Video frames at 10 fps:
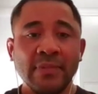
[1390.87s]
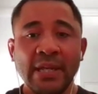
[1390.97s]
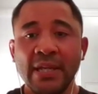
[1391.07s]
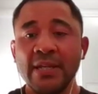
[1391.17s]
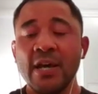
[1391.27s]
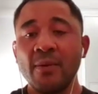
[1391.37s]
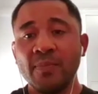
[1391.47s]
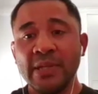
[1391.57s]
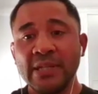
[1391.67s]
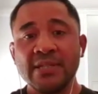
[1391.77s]
and help
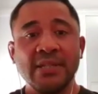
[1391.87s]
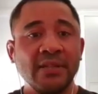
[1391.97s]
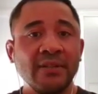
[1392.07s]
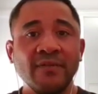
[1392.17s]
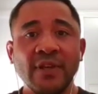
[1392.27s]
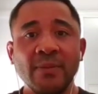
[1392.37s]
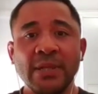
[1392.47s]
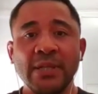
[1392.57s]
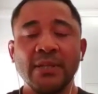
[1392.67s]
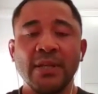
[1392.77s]
extended
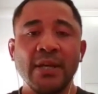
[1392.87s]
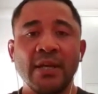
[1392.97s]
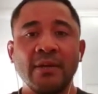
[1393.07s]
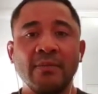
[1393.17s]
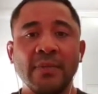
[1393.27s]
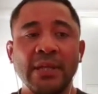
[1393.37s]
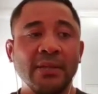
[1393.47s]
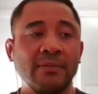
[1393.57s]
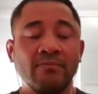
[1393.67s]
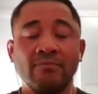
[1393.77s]
family, and
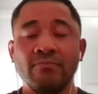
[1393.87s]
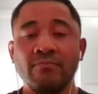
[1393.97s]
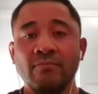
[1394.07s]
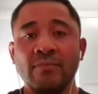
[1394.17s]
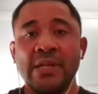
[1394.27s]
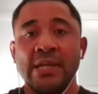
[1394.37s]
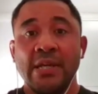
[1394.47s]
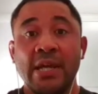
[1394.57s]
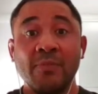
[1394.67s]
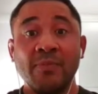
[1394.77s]

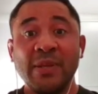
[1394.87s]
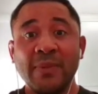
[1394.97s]
help them